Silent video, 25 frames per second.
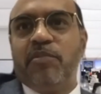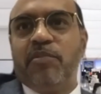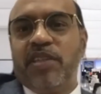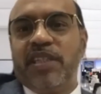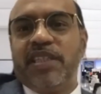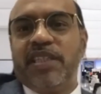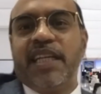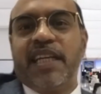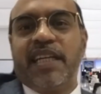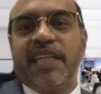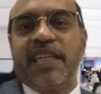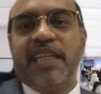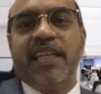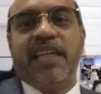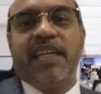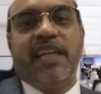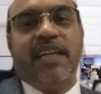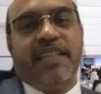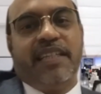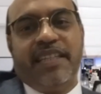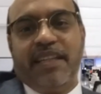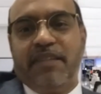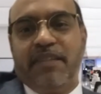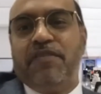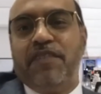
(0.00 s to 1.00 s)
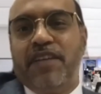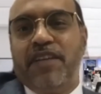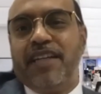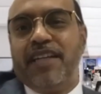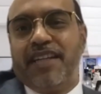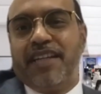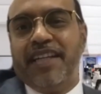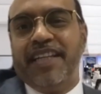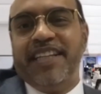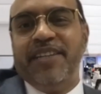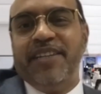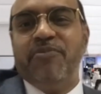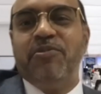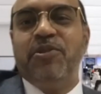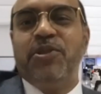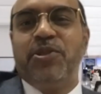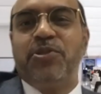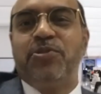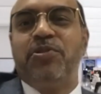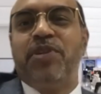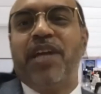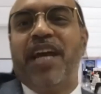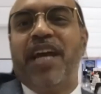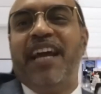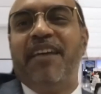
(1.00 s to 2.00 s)
technical, definitely we
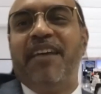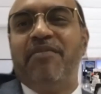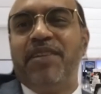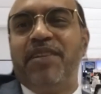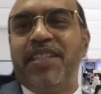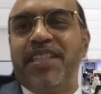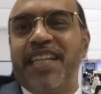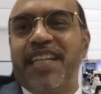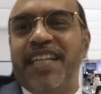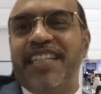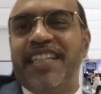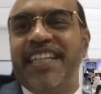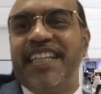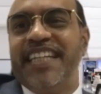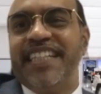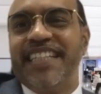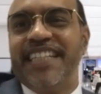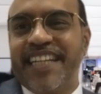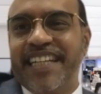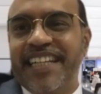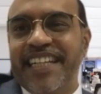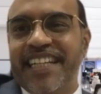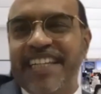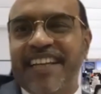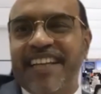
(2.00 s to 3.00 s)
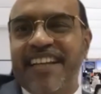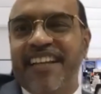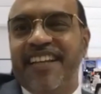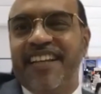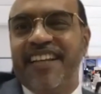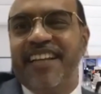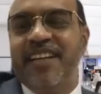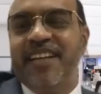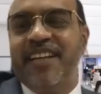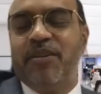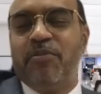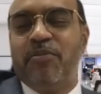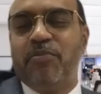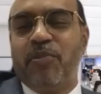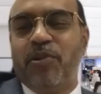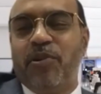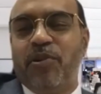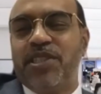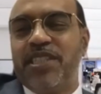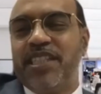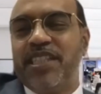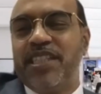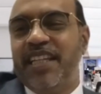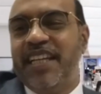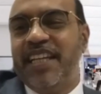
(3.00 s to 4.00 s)
should have a technical
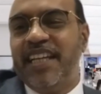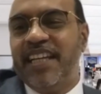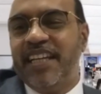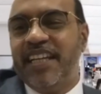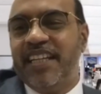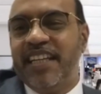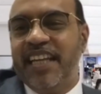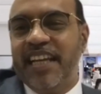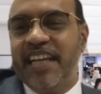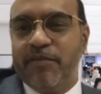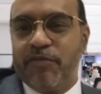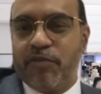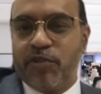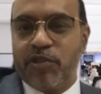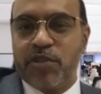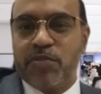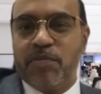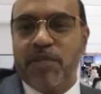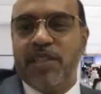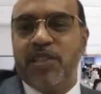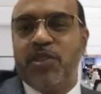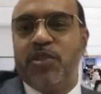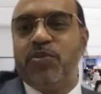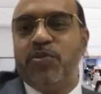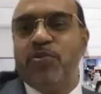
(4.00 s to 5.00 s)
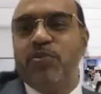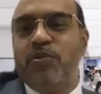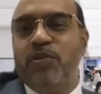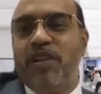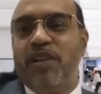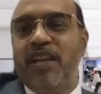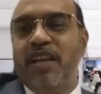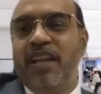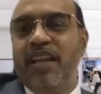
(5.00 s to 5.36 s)
policy and enforcement tool.